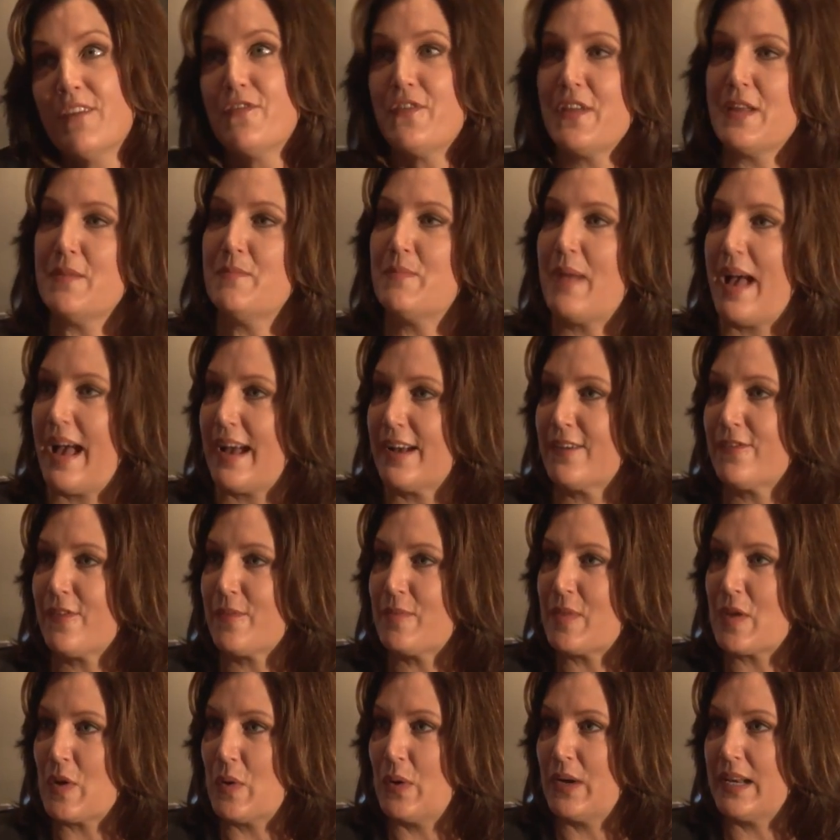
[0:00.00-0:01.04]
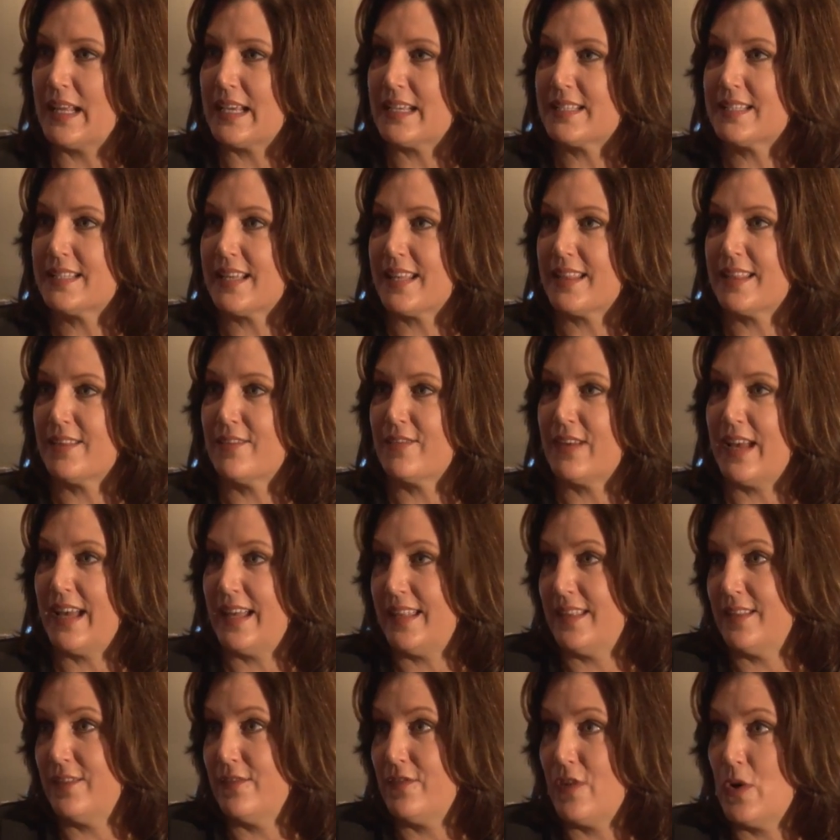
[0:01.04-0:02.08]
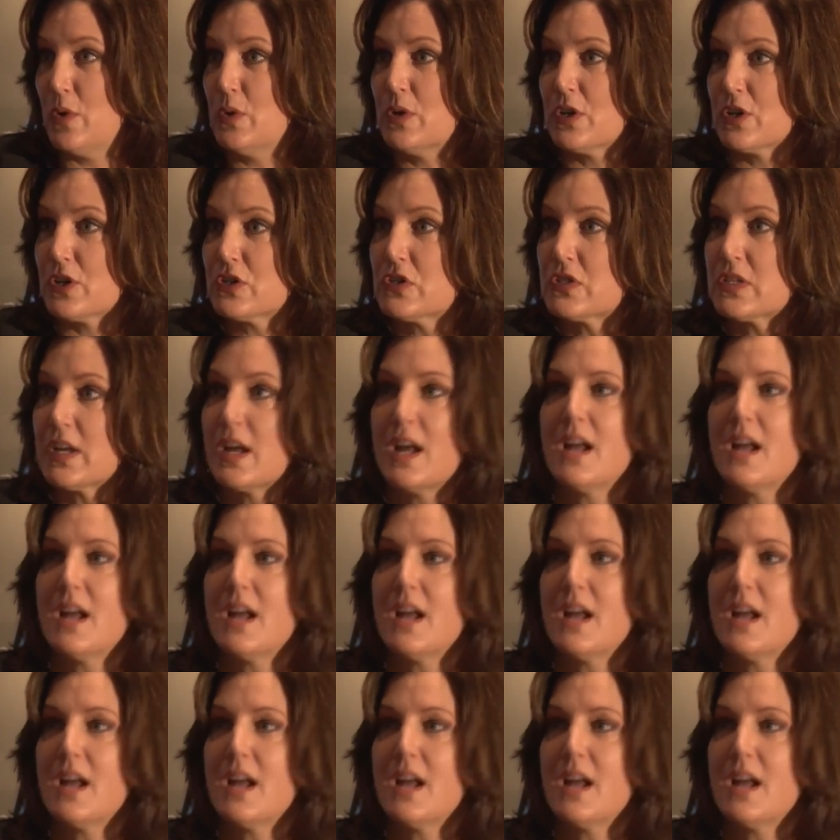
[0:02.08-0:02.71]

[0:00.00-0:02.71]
feedback from the audience and the voters.